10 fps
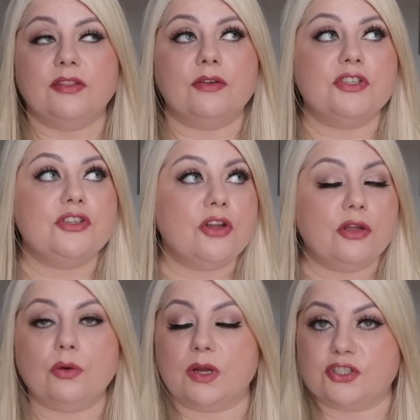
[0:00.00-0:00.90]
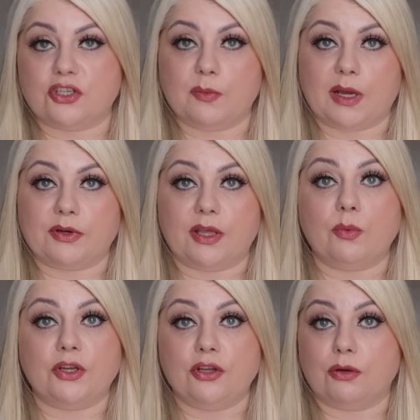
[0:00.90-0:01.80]
There is no question about it.
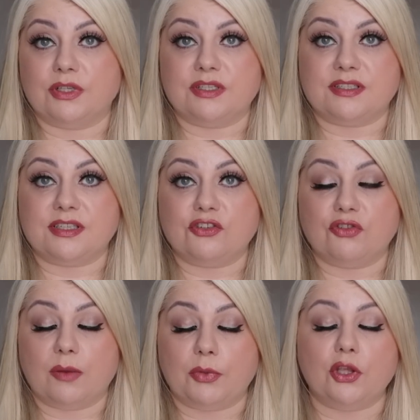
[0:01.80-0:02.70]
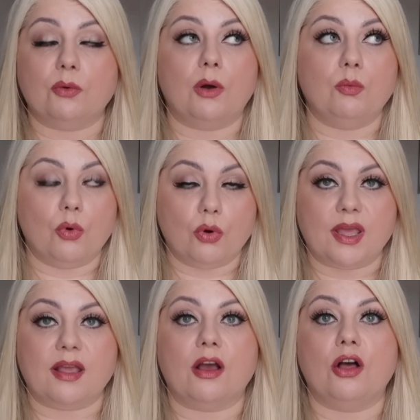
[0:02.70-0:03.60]
When you go on a Disney trip, you are
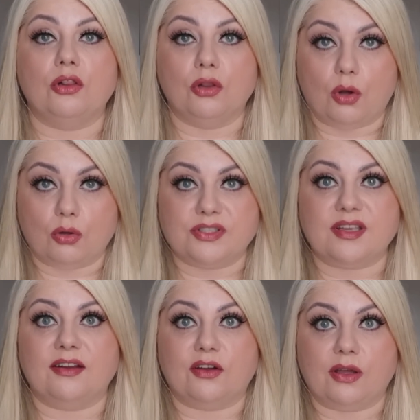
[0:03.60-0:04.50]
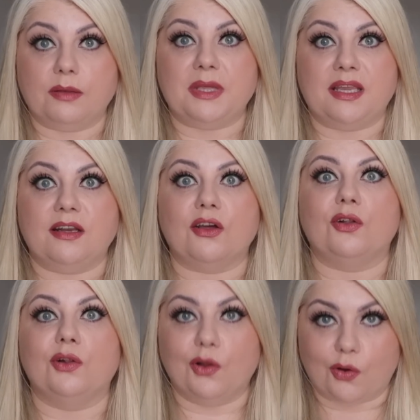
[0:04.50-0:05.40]
walking a lot, and I mean
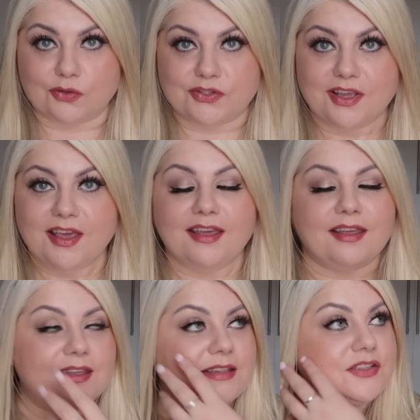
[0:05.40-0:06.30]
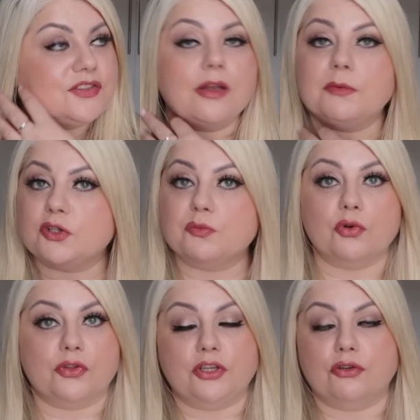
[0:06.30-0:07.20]
a lot. It is so much
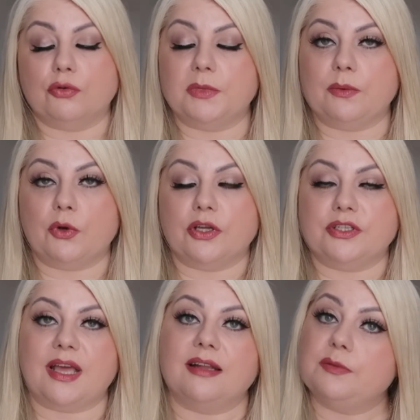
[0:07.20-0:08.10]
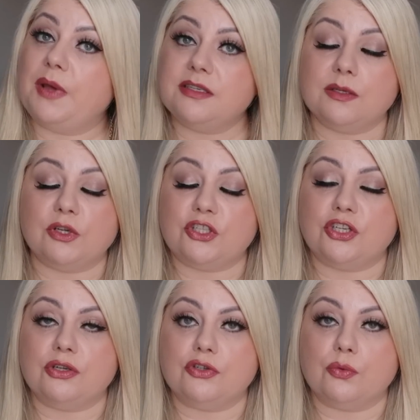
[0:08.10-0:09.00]
more than you normally would, and depending which
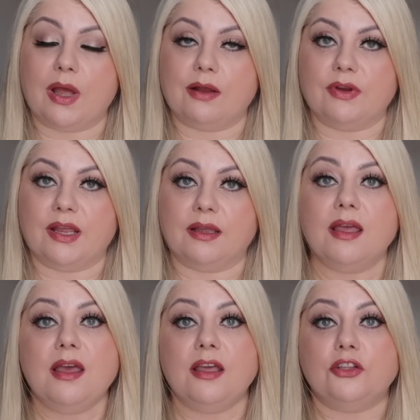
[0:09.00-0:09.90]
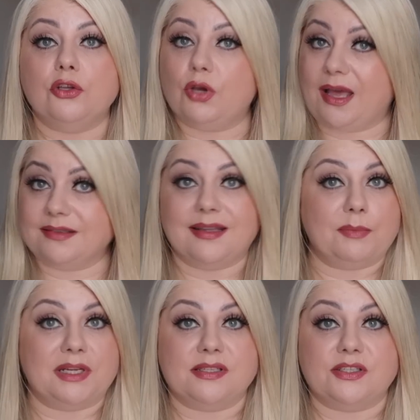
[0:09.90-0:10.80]
shoes you're wearing, you can
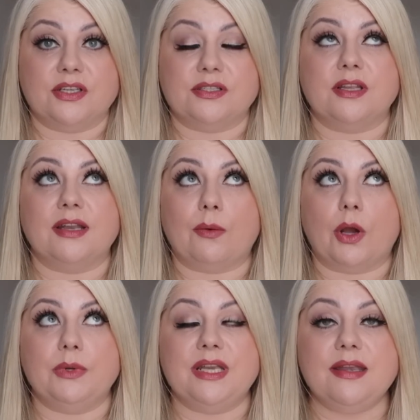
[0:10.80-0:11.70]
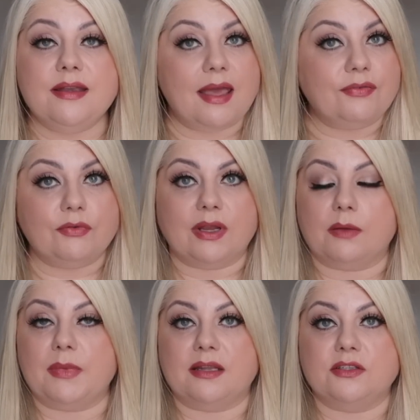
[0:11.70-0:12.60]
get blisters. Now, I would never
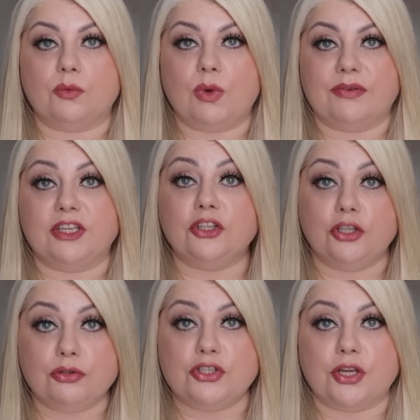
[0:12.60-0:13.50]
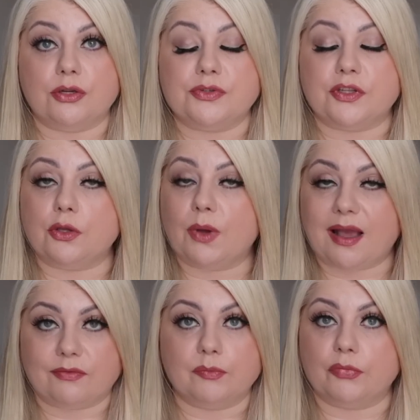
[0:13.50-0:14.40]
recommend wearing new shoes that you
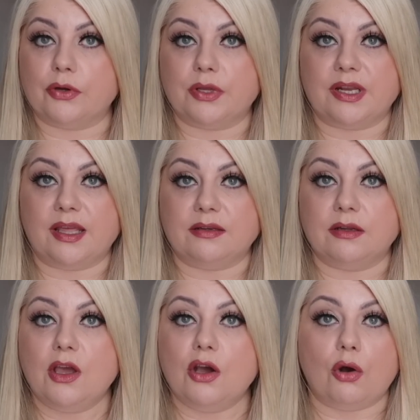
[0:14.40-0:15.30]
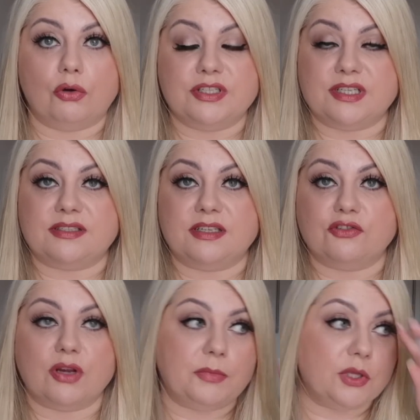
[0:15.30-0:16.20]
haven't broken in on a Disney
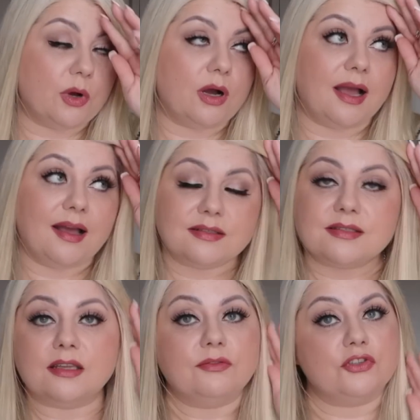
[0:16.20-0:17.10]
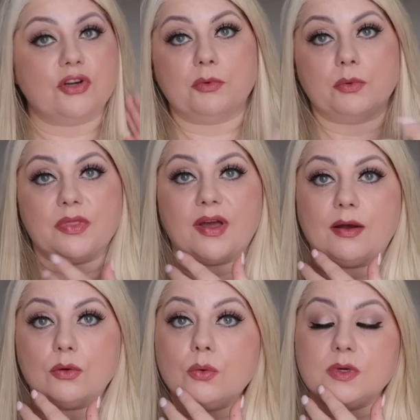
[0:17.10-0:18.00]
trip. You are asking for trouble with
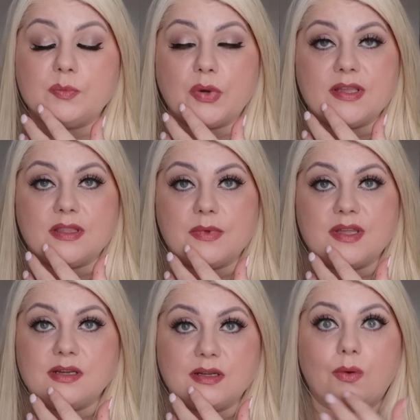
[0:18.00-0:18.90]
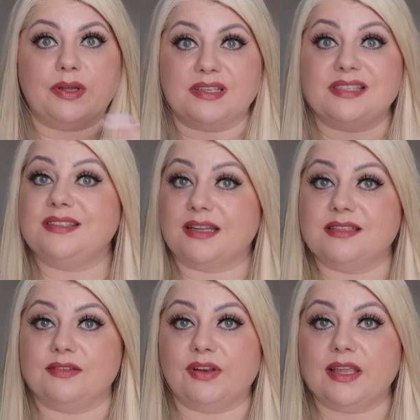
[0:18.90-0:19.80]
that. Always break them in quite
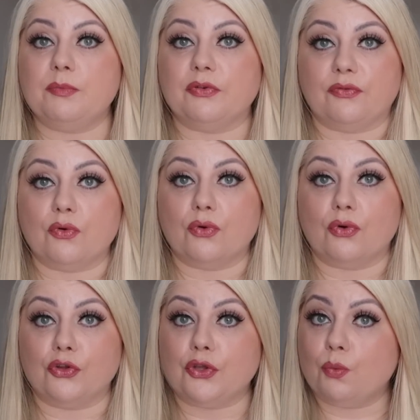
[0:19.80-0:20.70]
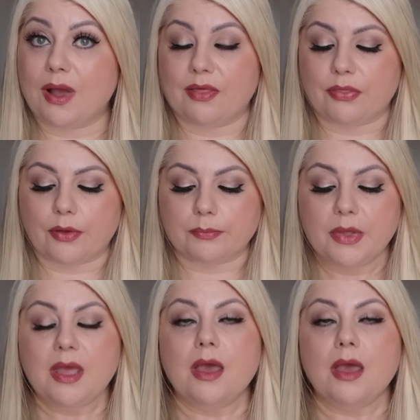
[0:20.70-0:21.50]
extensively before you wear them.